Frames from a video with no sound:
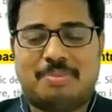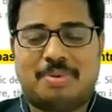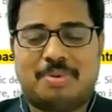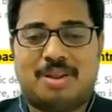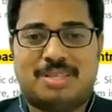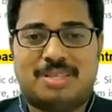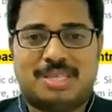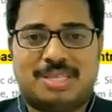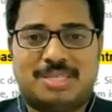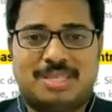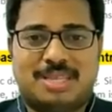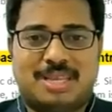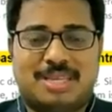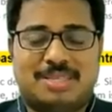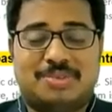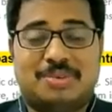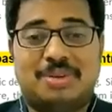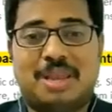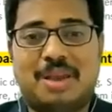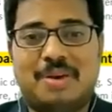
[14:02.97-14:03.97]
process there.
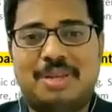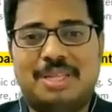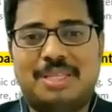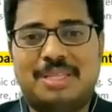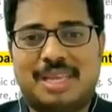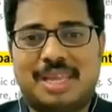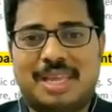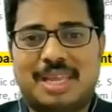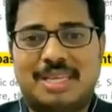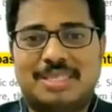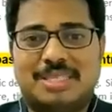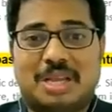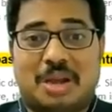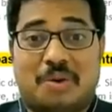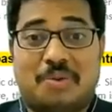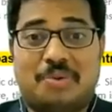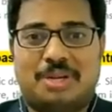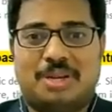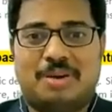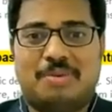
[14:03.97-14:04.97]
So everything is
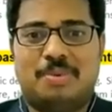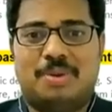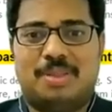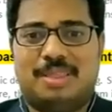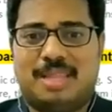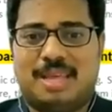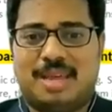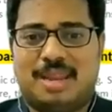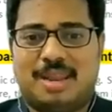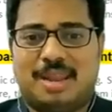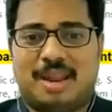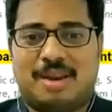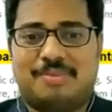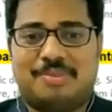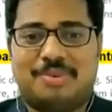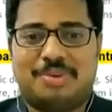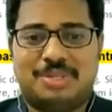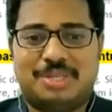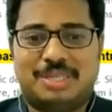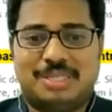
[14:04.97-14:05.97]
countable then
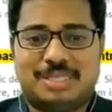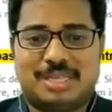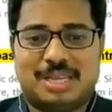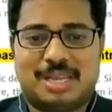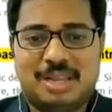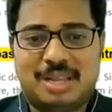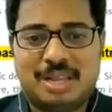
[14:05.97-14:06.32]
onwards.